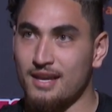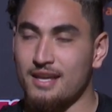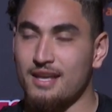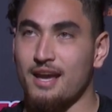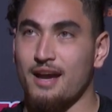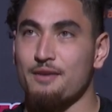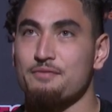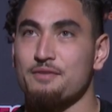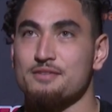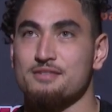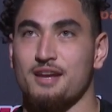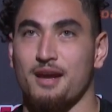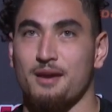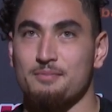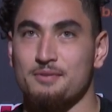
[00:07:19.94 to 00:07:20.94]
Yeah, I felt it
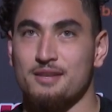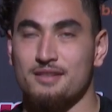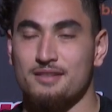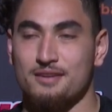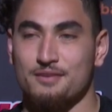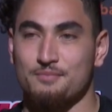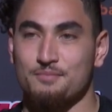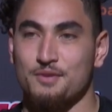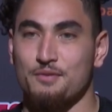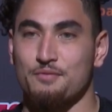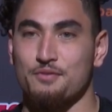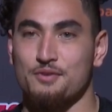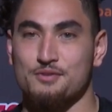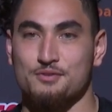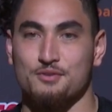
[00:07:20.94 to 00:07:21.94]
happen in the
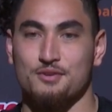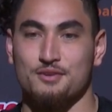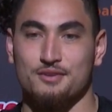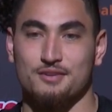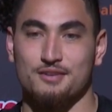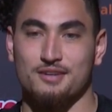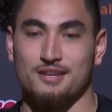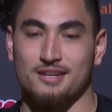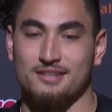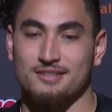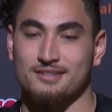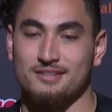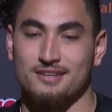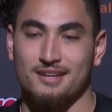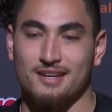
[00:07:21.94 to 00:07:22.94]
first quarter, and,
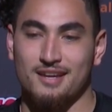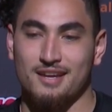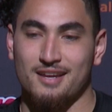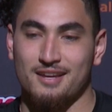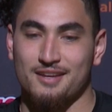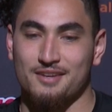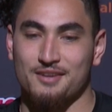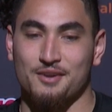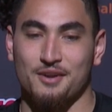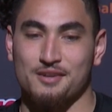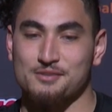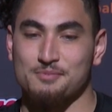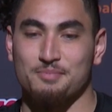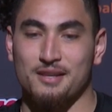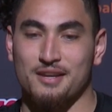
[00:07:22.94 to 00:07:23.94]
you know,
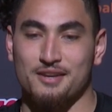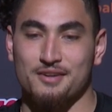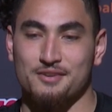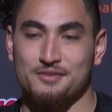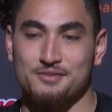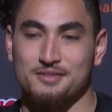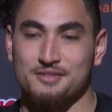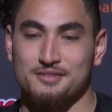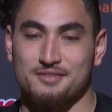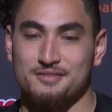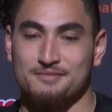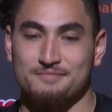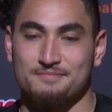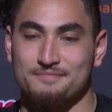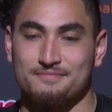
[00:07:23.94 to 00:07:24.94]
as a player, you're
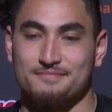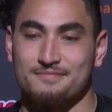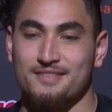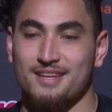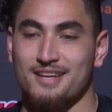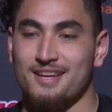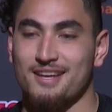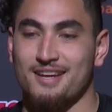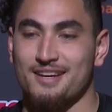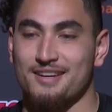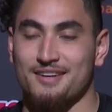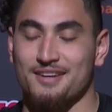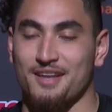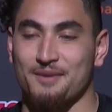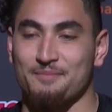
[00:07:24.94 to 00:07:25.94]

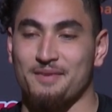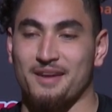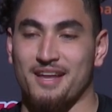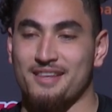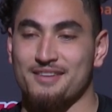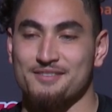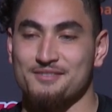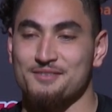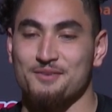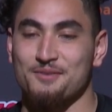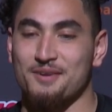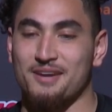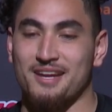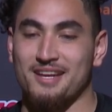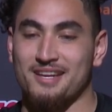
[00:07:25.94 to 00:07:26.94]
like, man, there's no
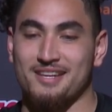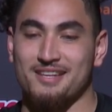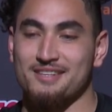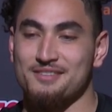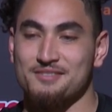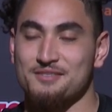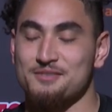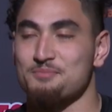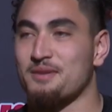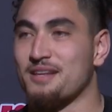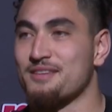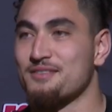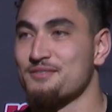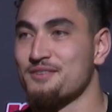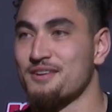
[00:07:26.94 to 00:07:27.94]
way, and you just
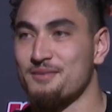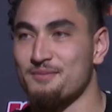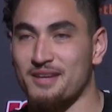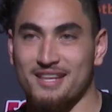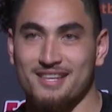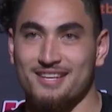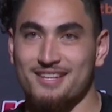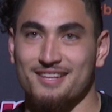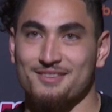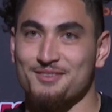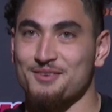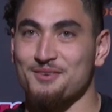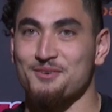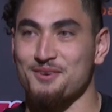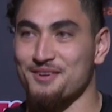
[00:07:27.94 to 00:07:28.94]
play through it. But I think the
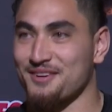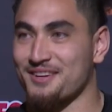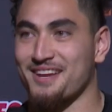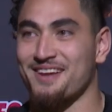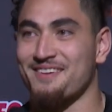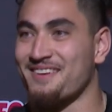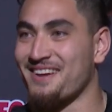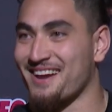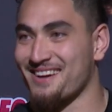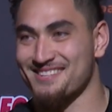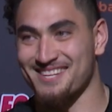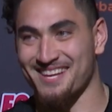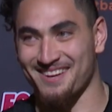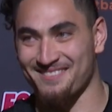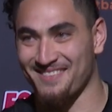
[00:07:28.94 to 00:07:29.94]
third quarter came, I
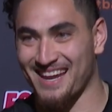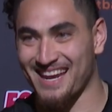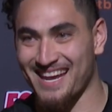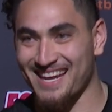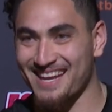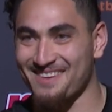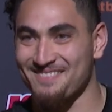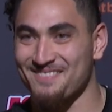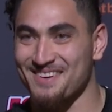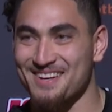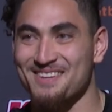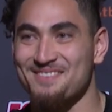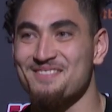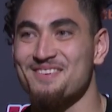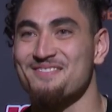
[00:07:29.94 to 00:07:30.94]
was like, man, I can
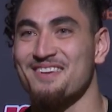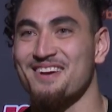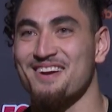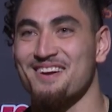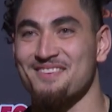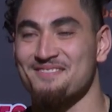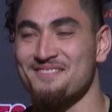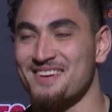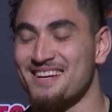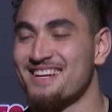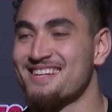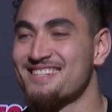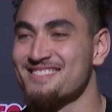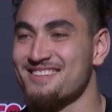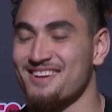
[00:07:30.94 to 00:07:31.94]
barely move my arm.
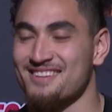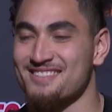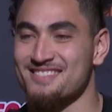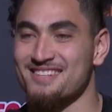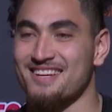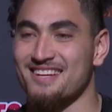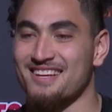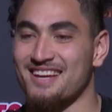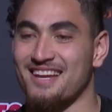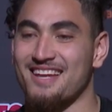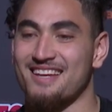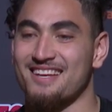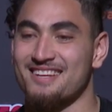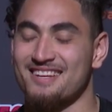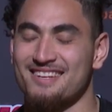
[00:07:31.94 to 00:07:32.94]
So I was like,
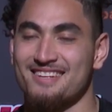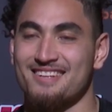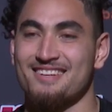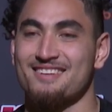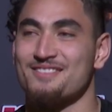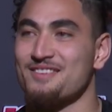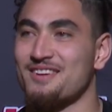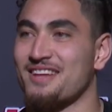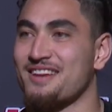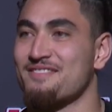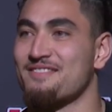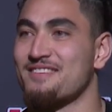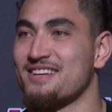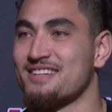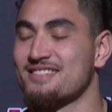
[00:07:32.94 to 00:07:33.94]
get it
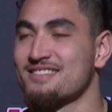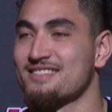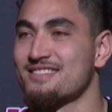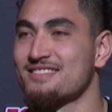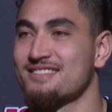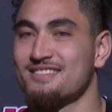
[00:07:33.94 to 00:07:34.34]
fixed.